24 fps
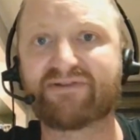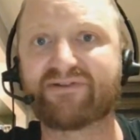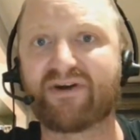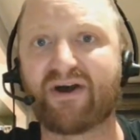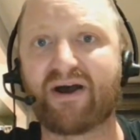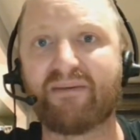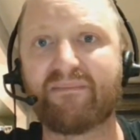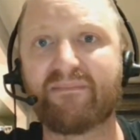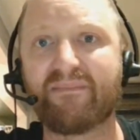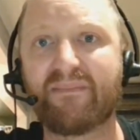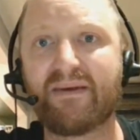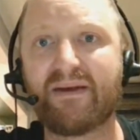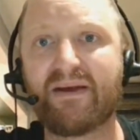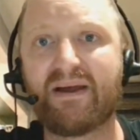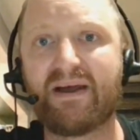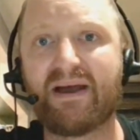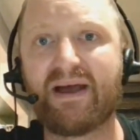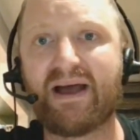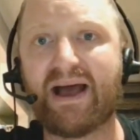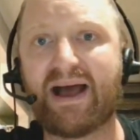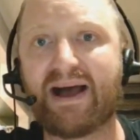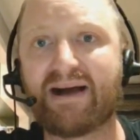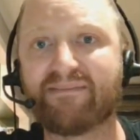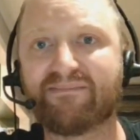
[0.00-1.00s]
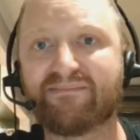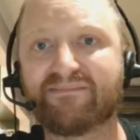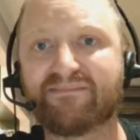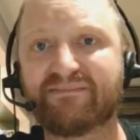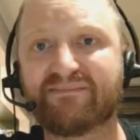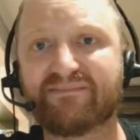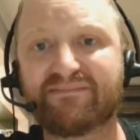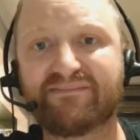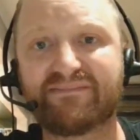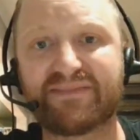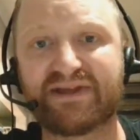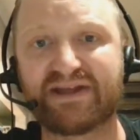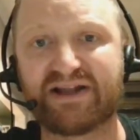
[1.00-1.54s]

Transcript: time. Saying,